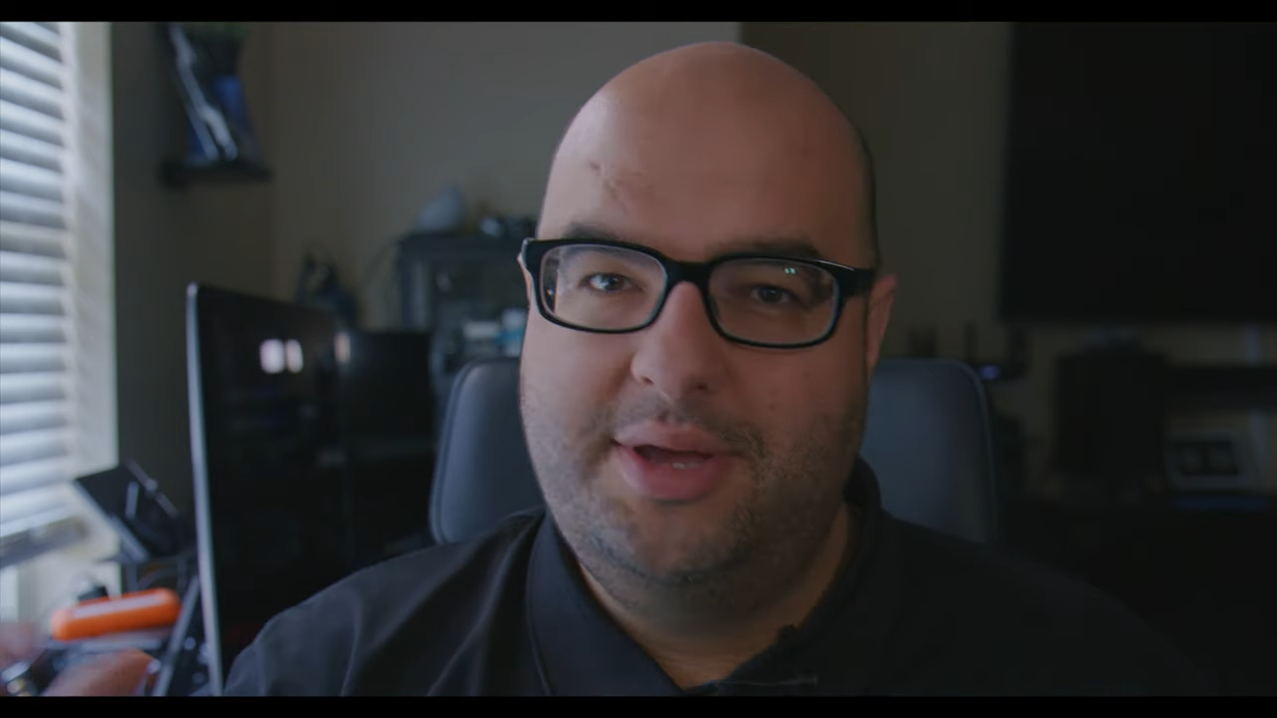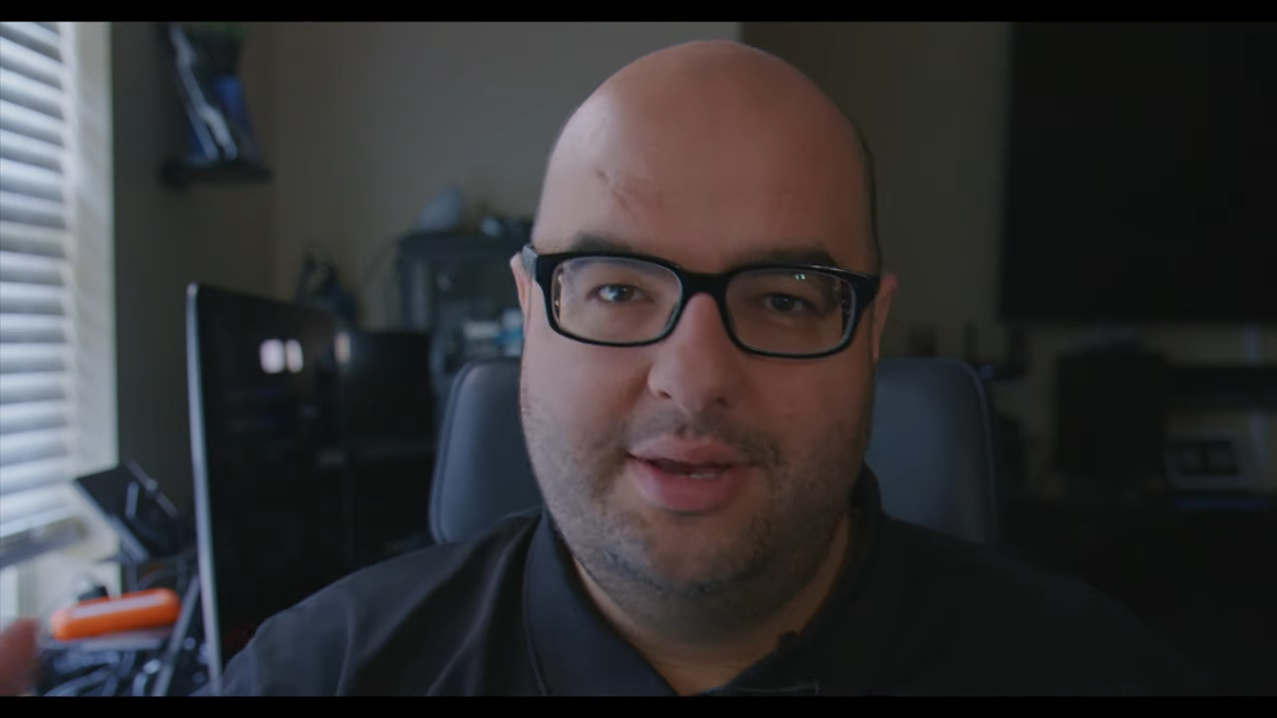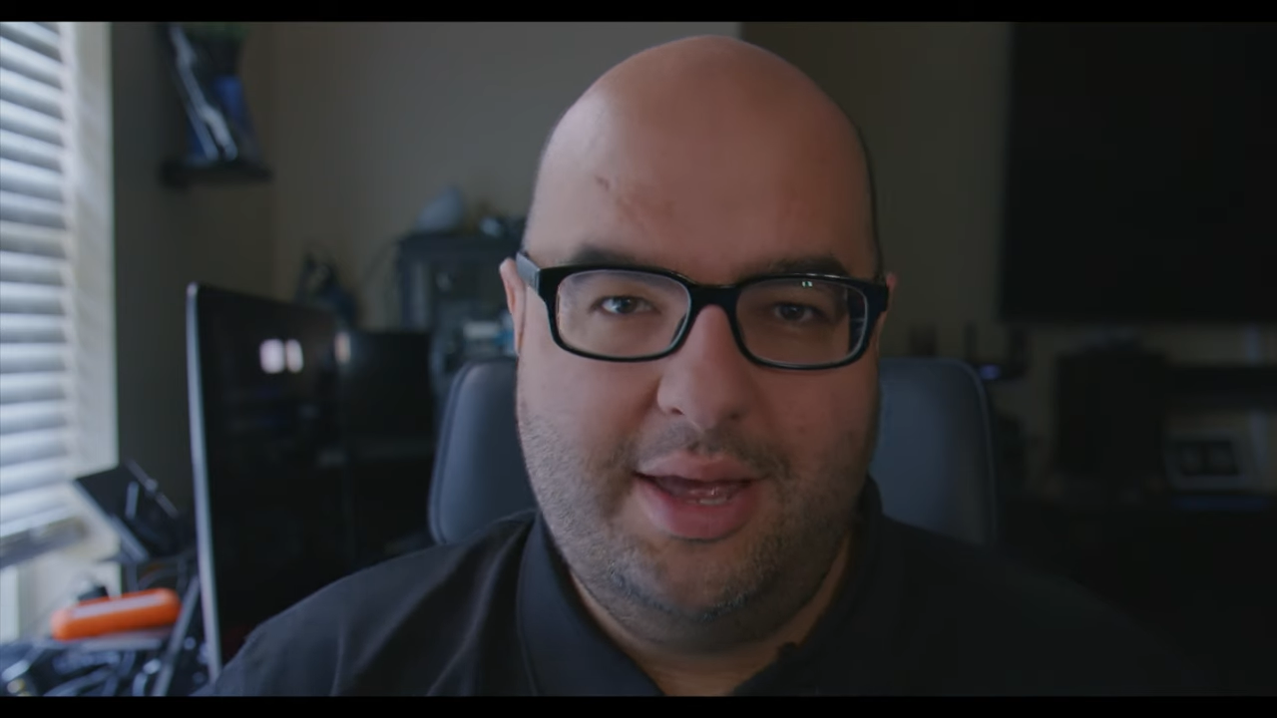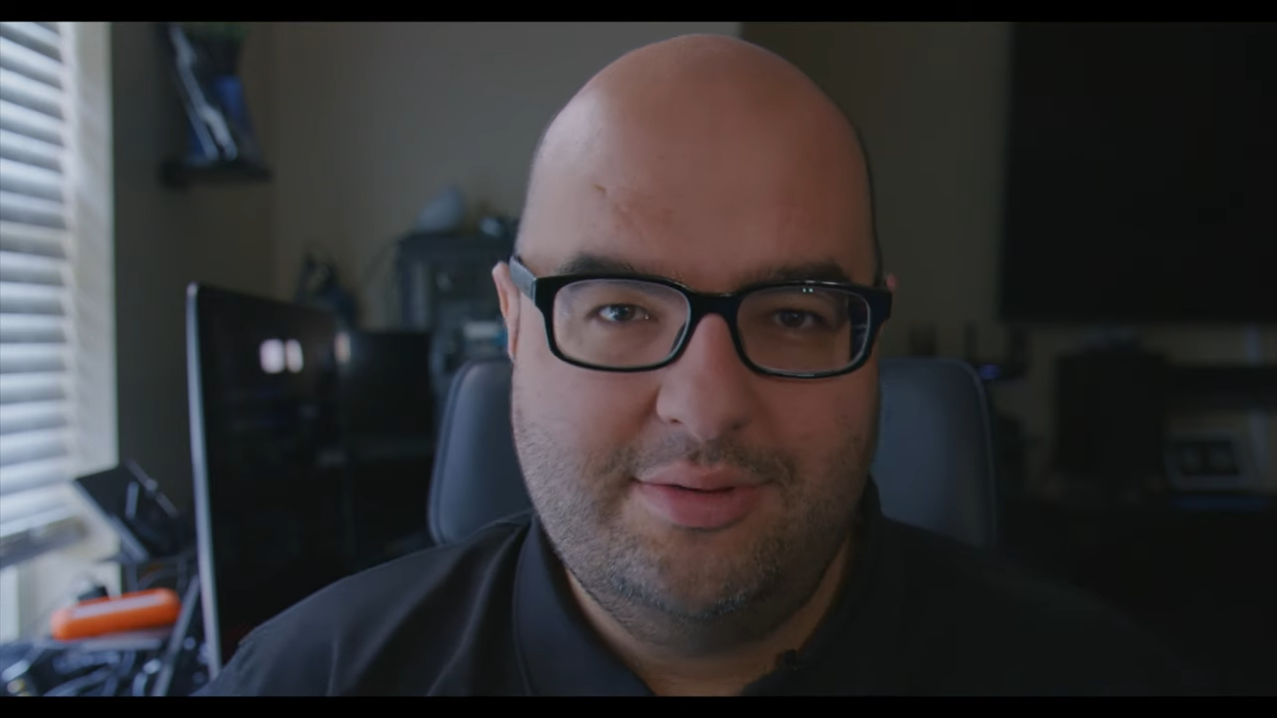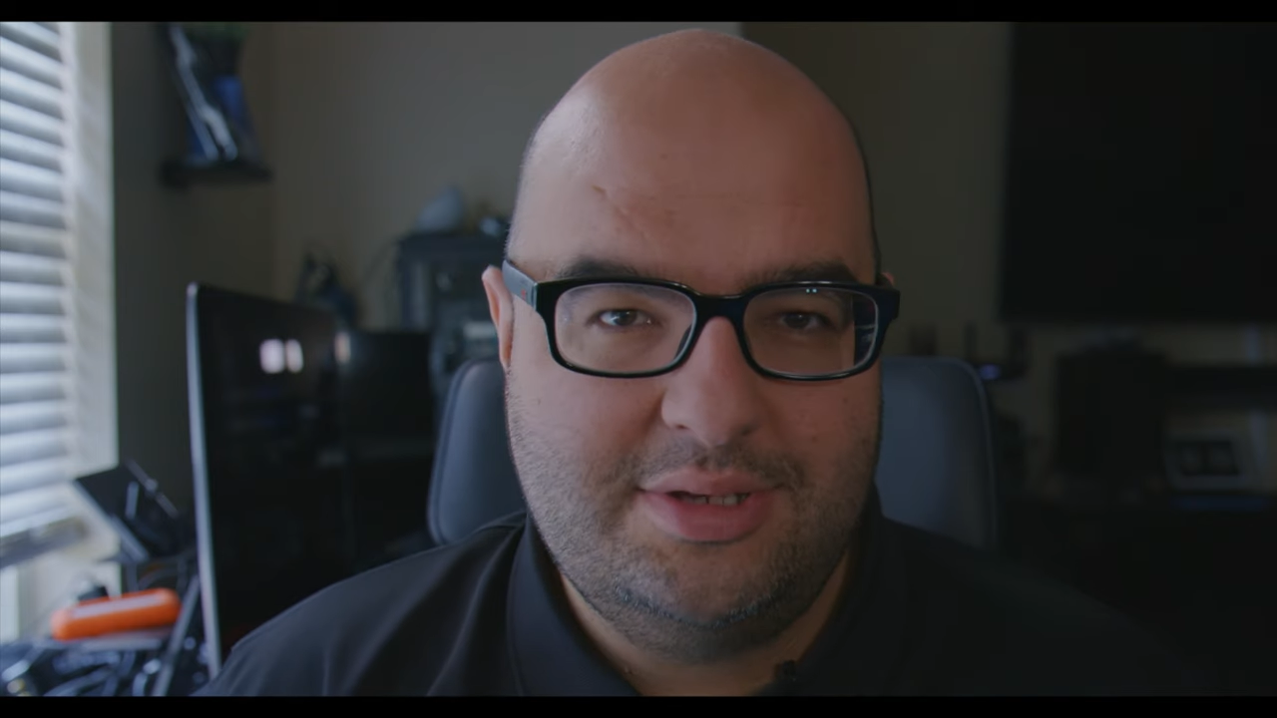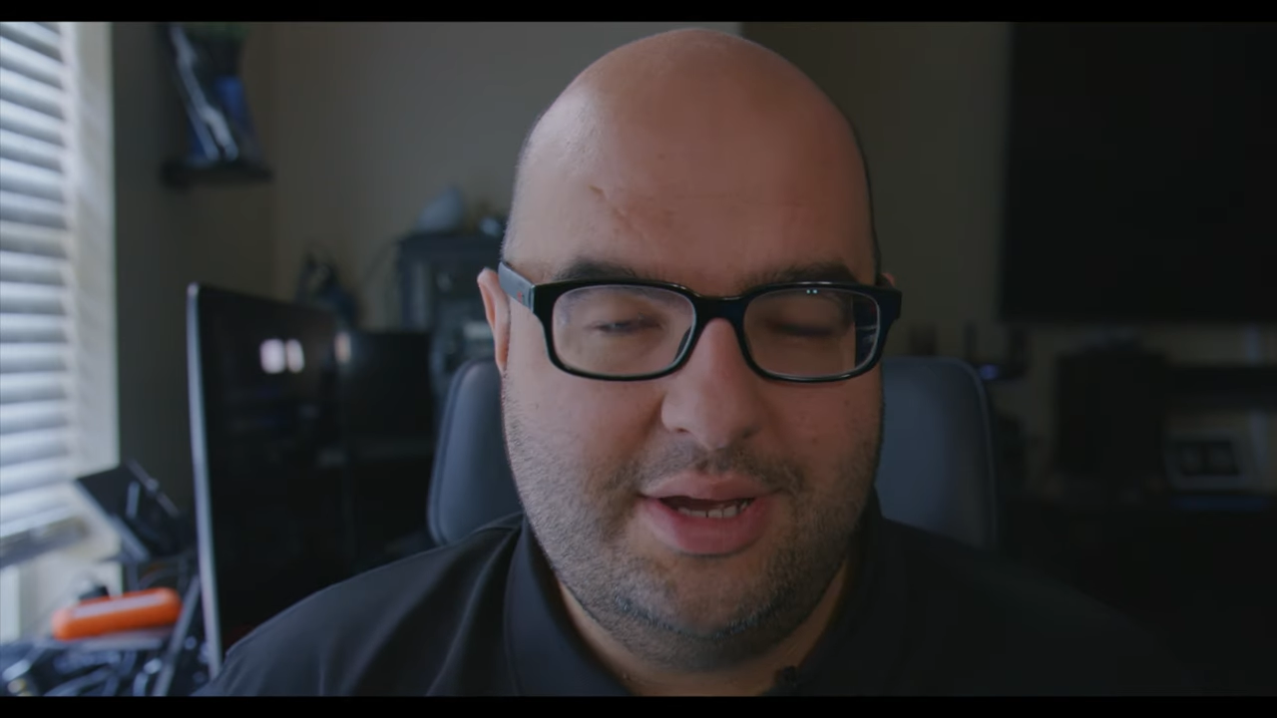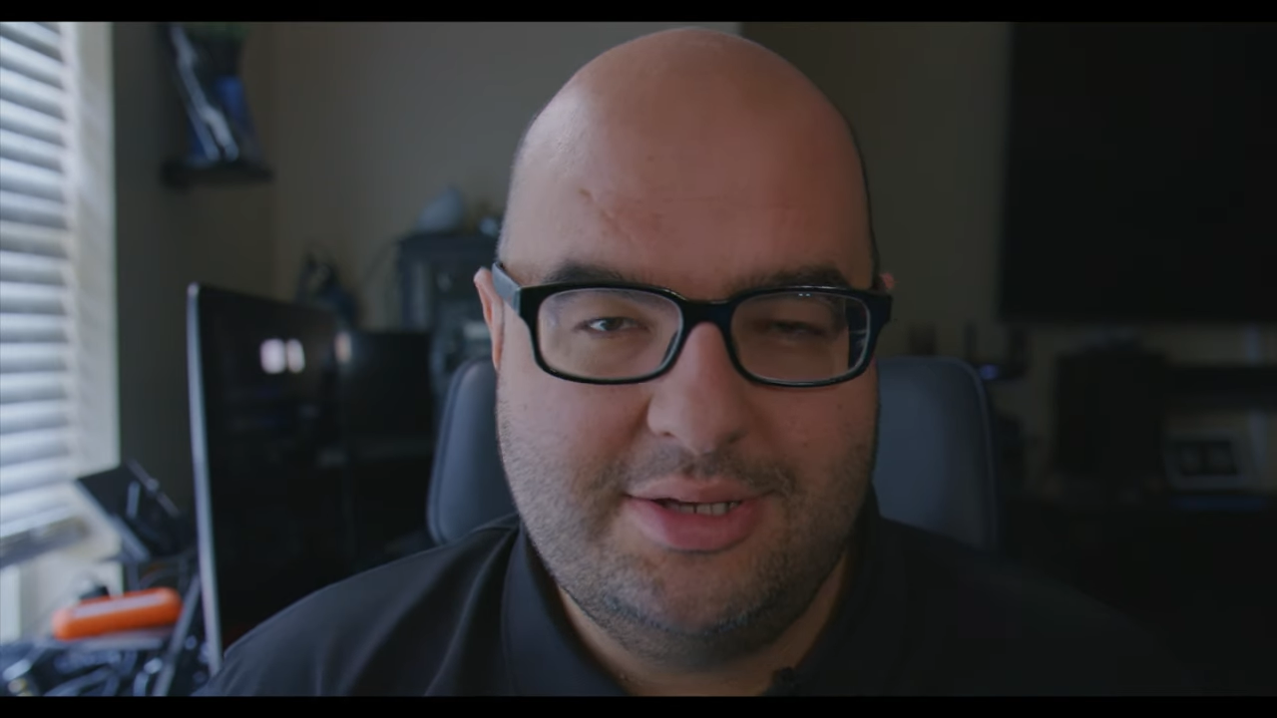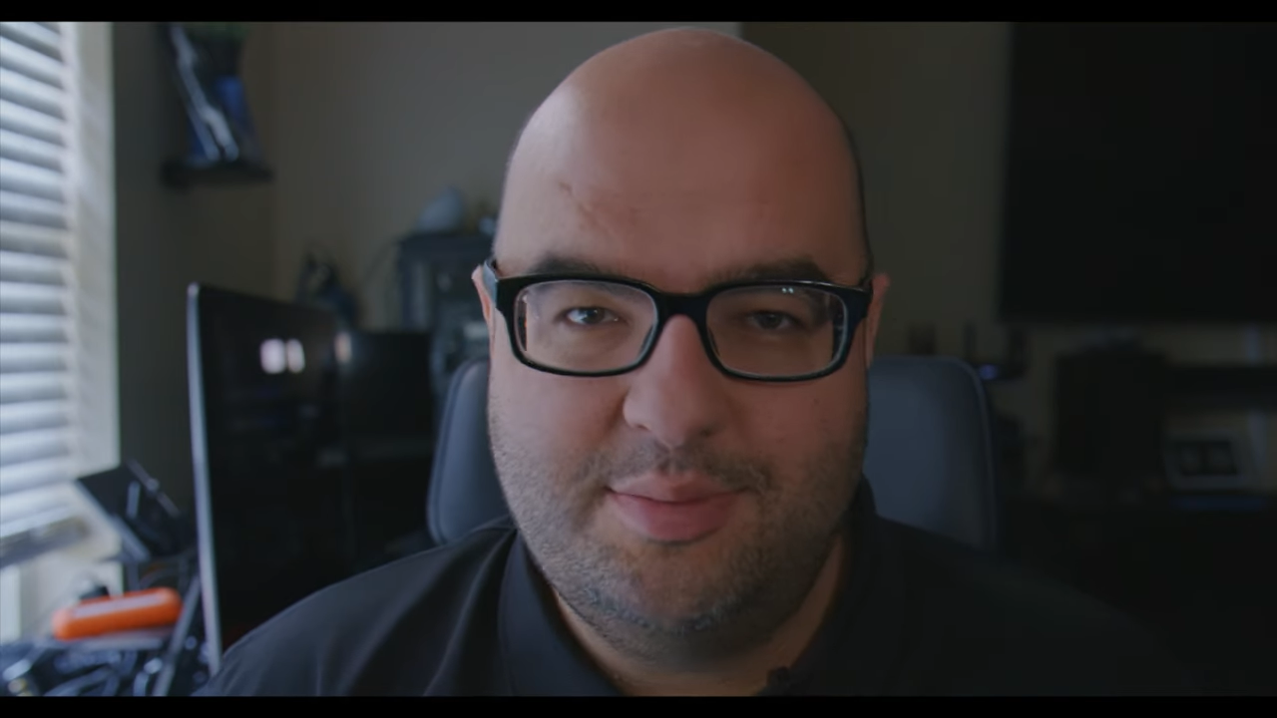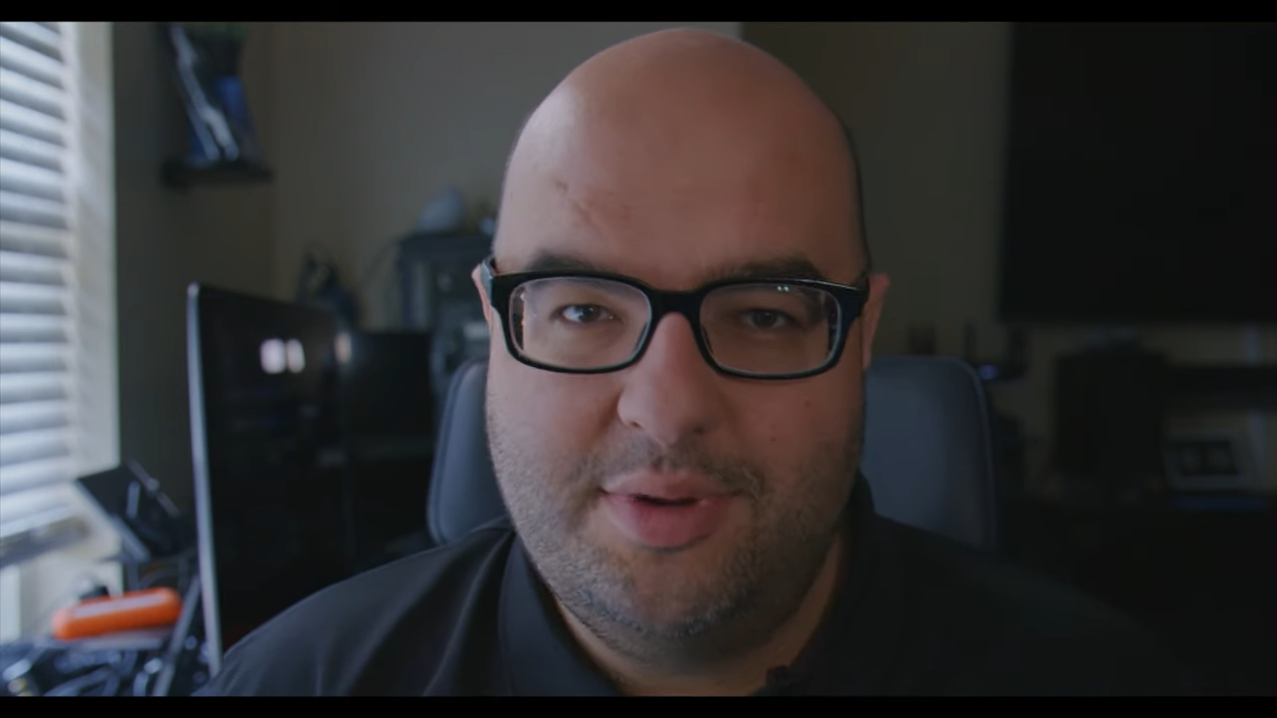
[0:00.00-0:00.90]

announced next